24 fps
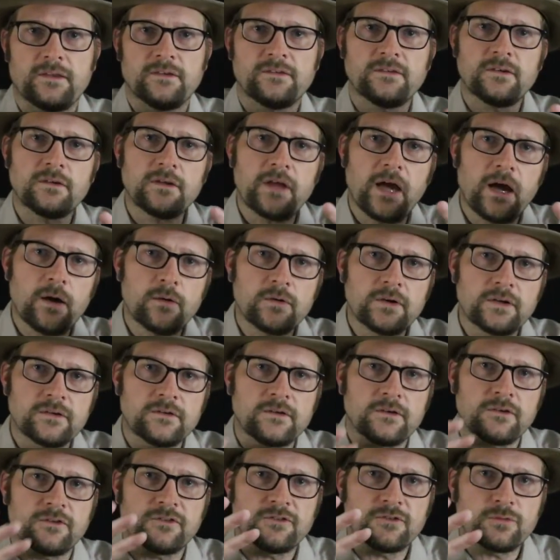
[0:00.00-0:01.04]
This allowed it
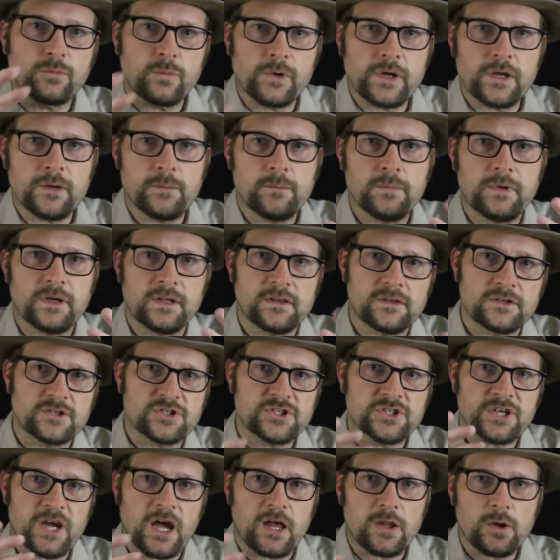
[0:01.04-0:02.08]
to swim in the
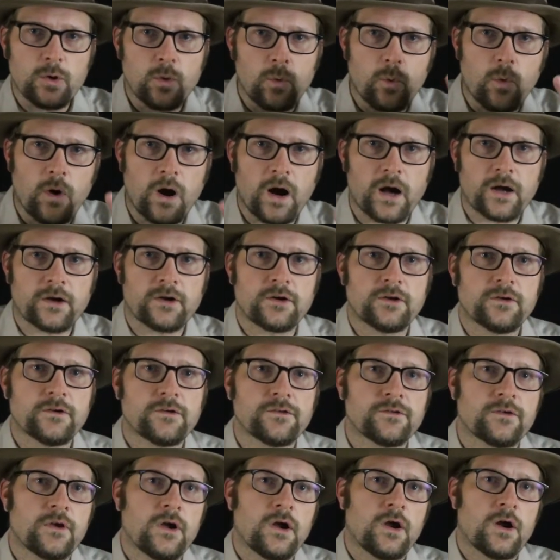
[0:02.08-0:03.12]
shallow
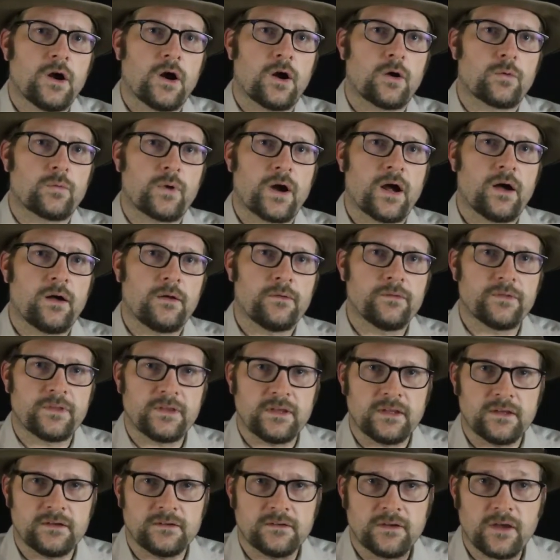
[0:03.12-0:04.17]
waters around
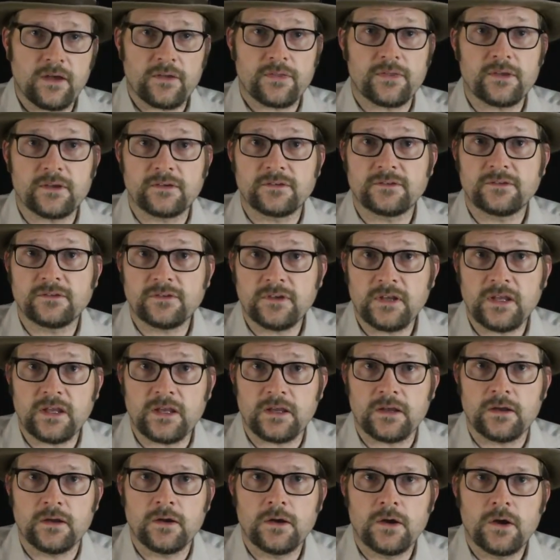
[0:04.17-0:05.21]
the Tethys
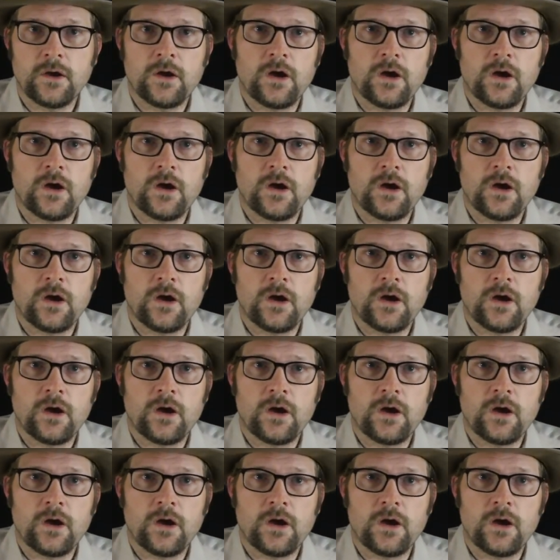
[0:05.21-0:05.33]
Sea,